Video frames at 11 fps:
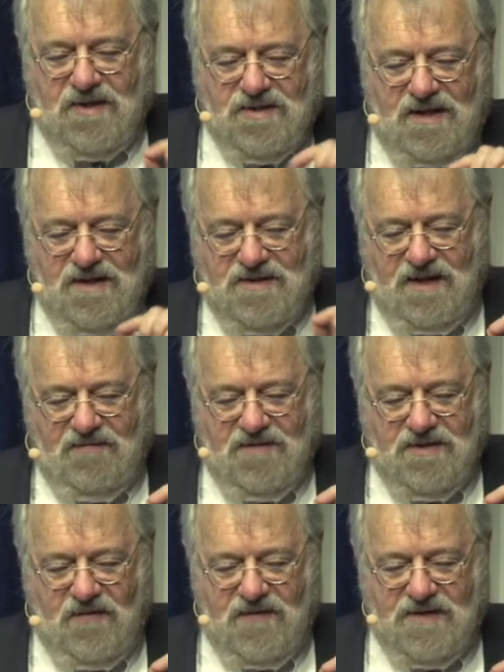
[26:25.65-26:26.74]
You see his Secret
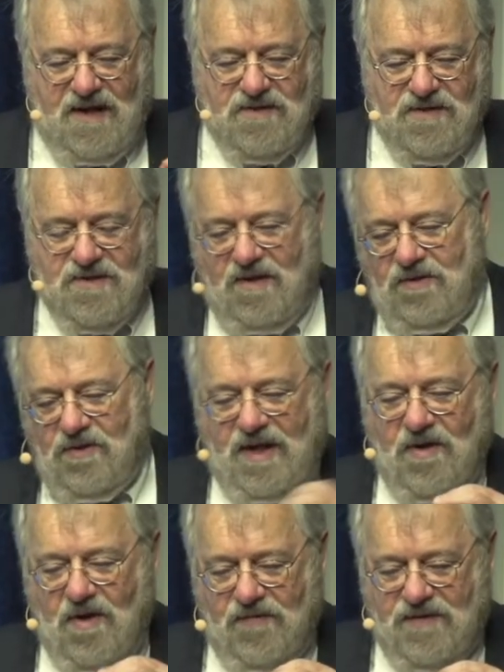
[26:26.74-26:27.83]
Service agents are
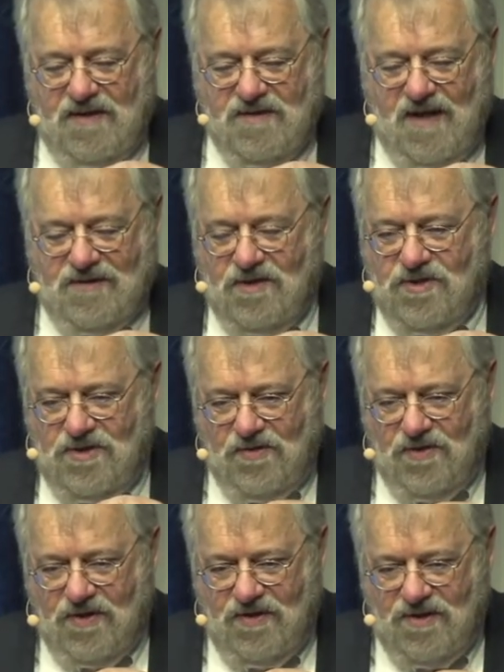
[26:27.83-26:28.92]
looking off to, at the
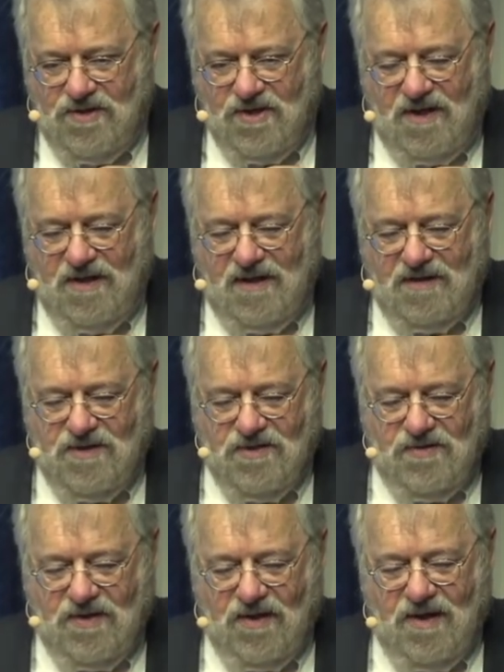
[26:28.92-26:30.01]
shooter, John Hinckley
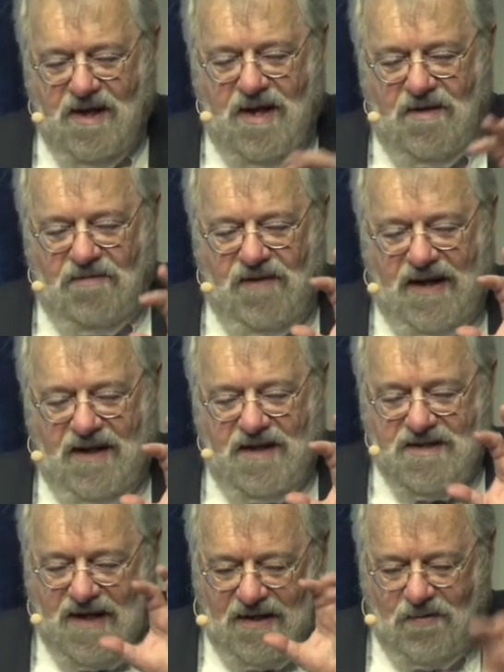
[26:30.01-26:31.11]
Junior Reagan
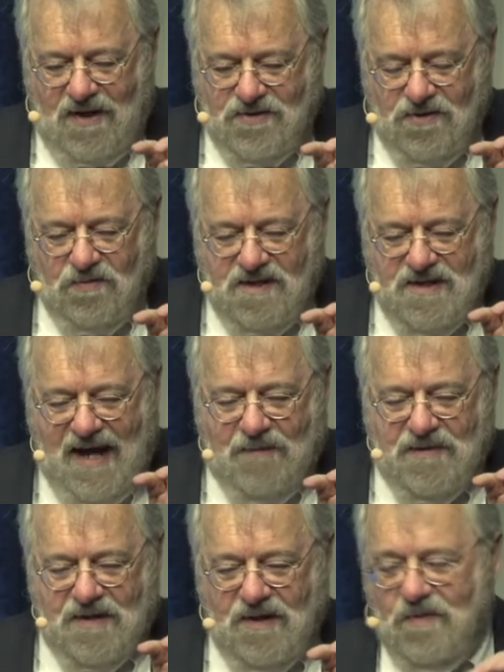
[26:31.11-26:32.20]
is not quite sure what's
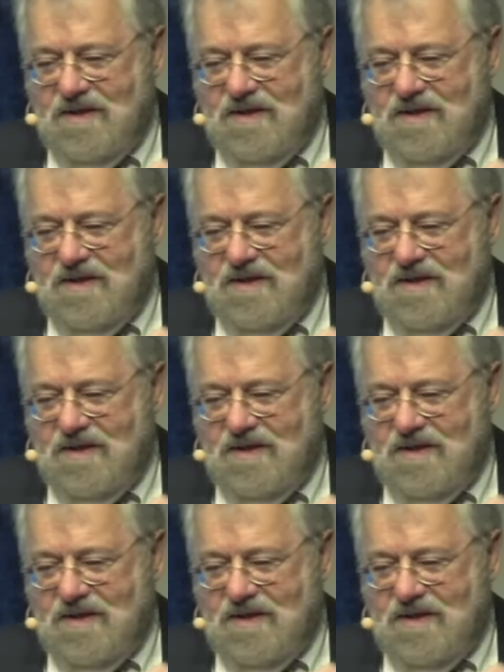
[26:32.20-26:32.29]
happened here.